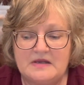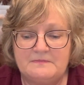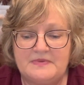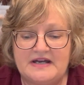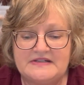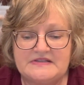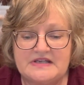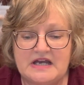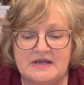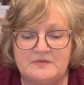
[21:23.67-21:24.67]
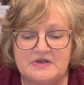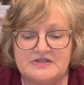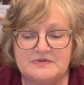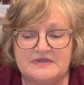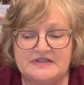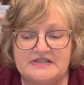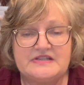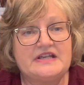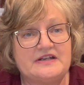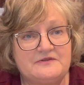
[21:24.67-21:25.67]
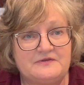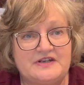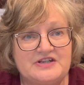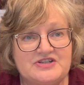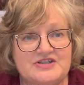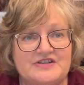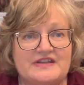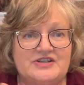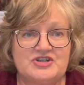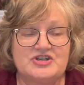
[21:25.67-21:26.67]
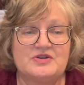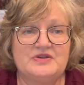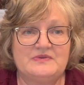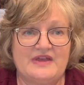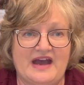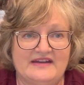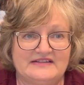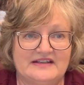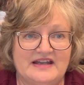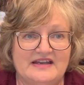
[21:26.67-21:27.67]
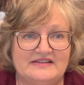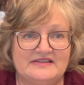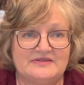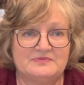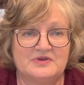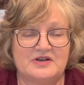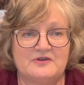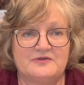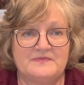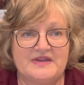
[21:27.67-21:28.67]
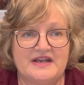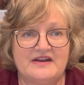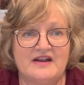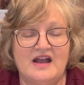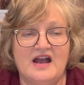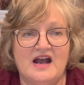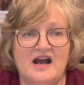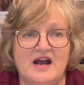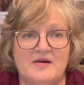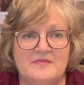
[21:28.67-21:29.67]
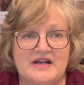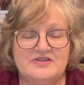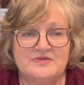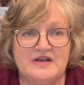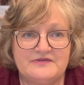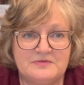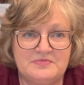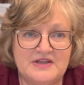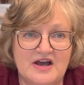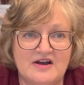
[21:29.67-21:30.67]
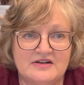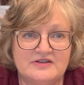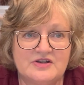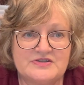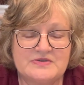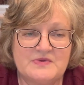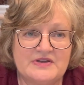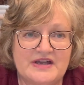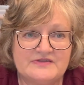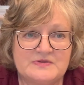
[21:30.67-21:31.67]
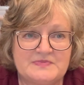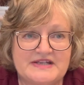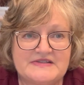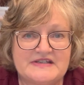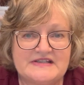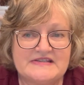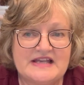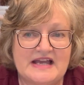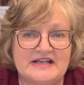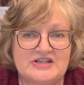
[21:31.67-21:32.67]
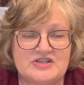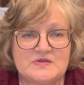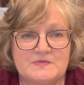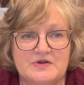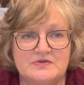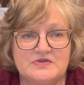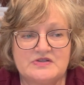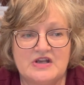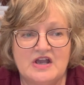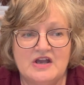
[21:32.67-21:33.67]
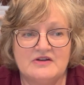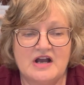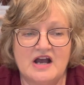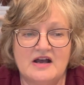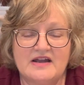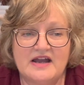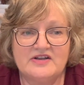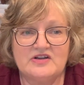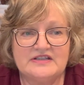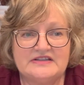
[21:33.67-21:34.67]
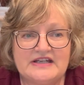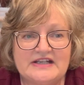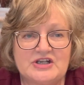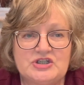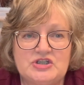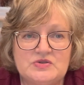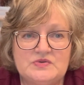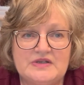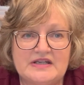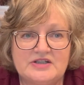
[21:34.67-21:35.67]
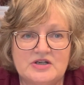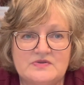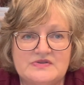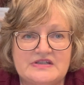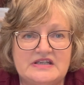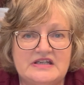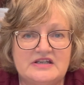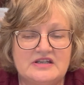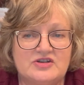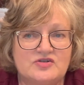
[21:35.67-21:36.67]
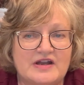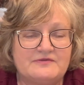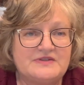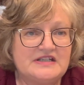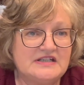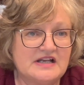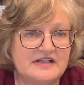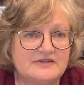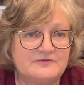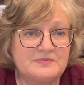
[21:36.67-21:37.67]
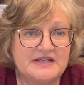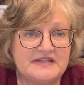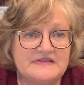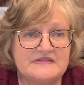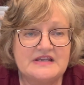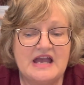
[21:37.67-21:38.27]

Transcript: but I want to at least get it finished and then show you that, and we'll go from there. I do have a blog called Small House Blessings, and I just post, I call it like a cute and cozy, crafty kind of place,